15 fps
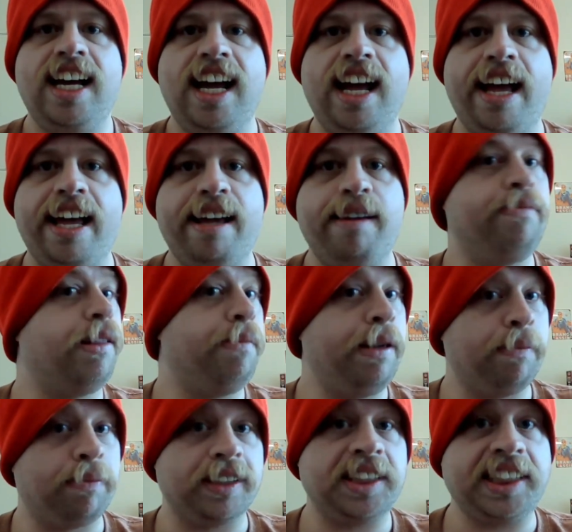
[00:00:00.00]
The
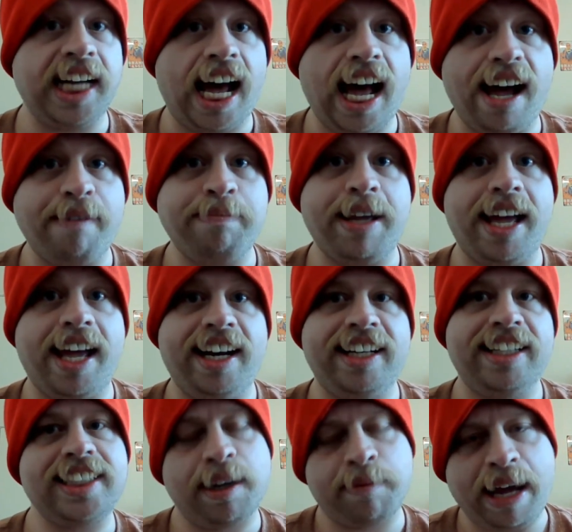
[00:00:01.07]
people stop, yeah,
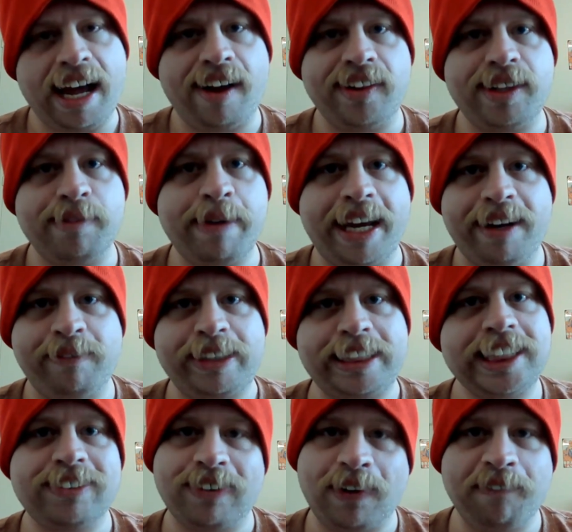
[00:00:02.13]
and somehow the man
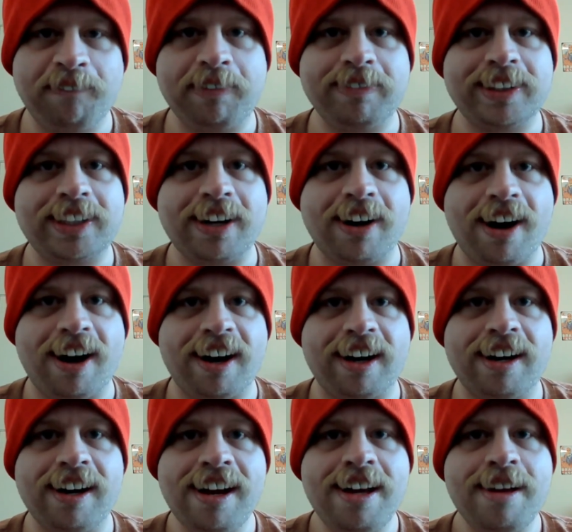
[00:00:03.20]
was thrown from the
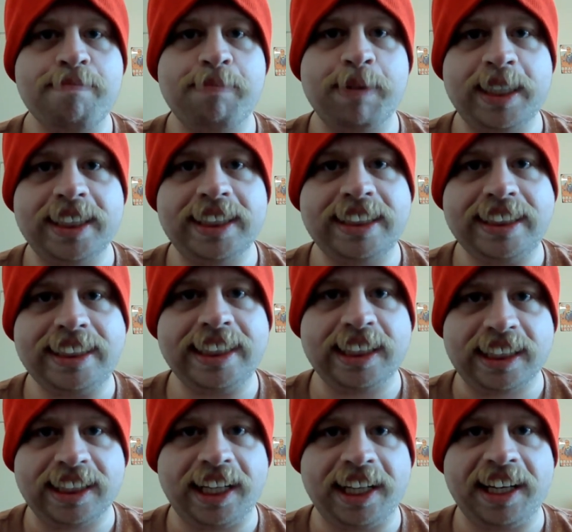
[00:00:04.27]
car but is
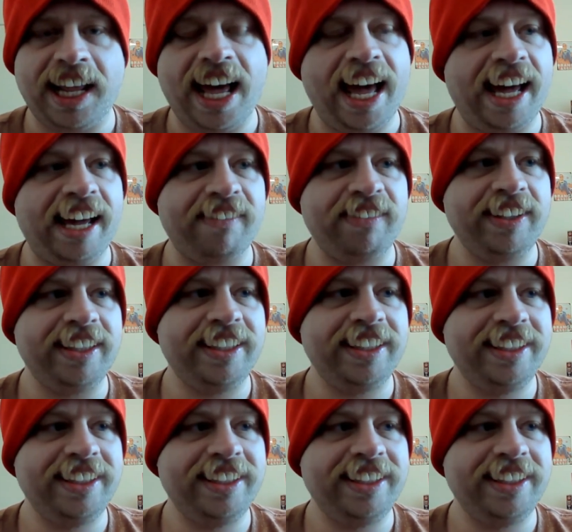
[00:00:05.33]
still alive.